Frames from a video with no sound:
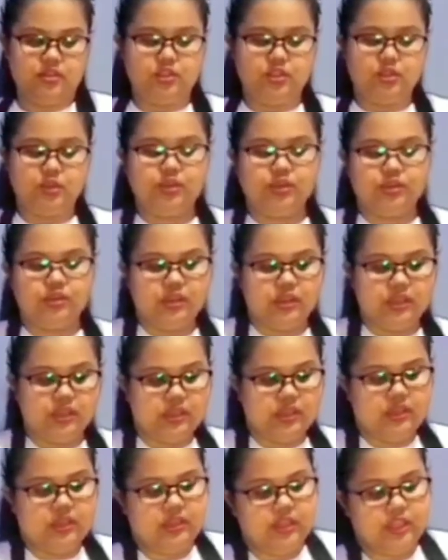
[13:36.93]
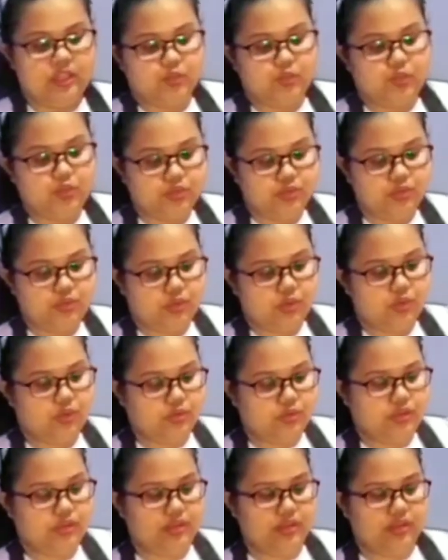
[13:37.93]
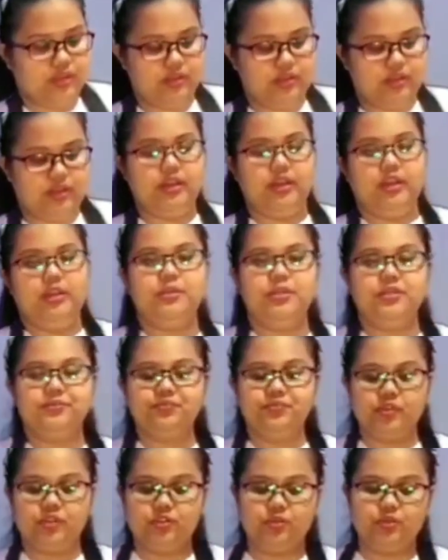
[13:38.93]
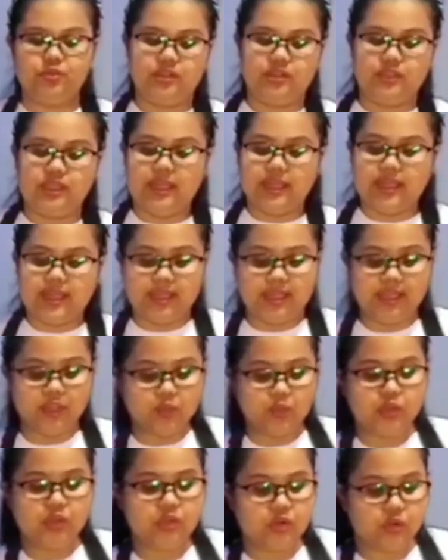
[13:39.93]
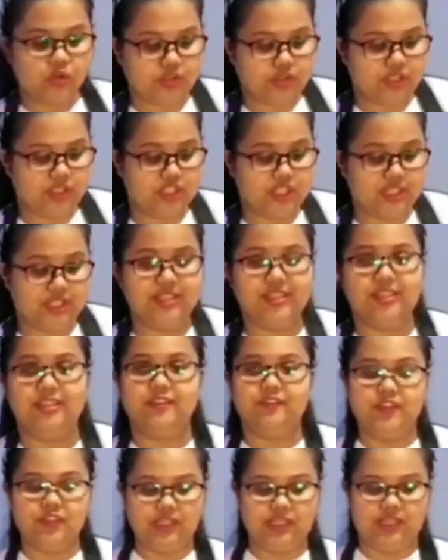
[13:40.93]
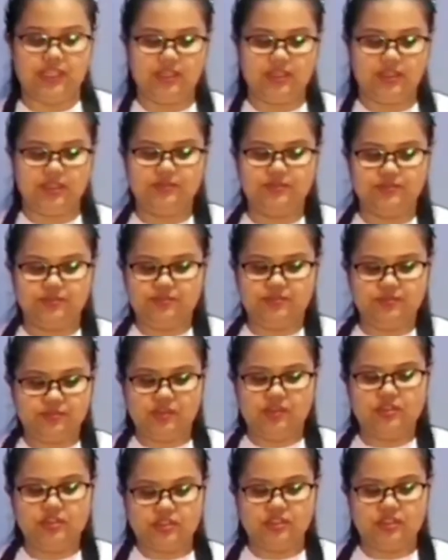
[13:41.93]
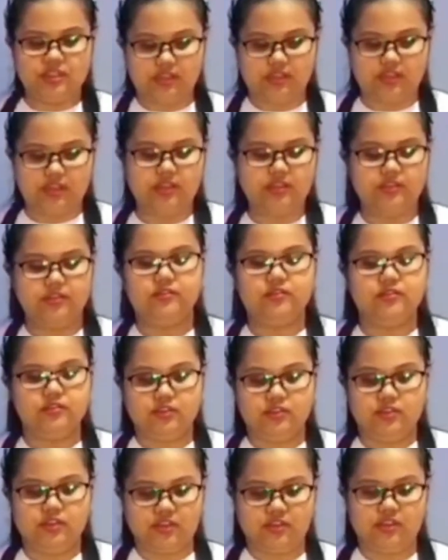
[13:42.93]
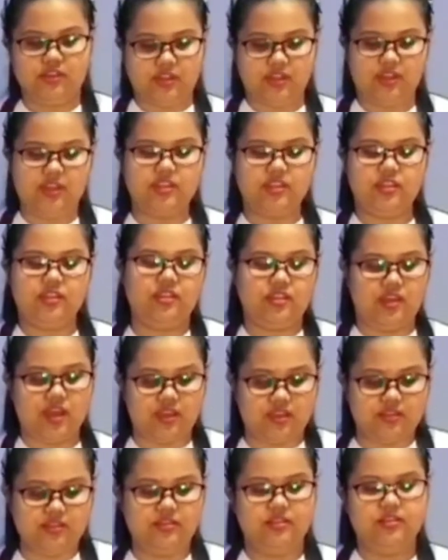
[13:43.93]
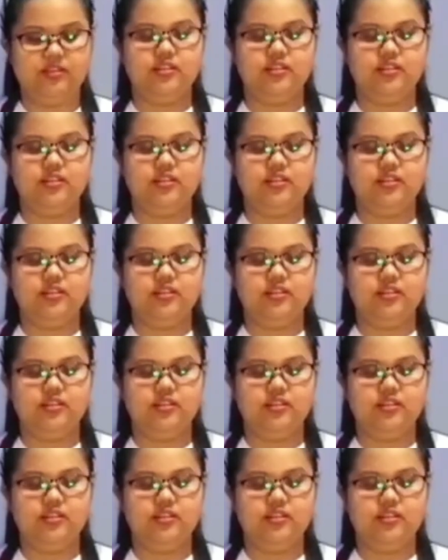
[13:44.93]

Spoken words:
So it will coat so that it will coat the chicken evenly. Just like that, and then that.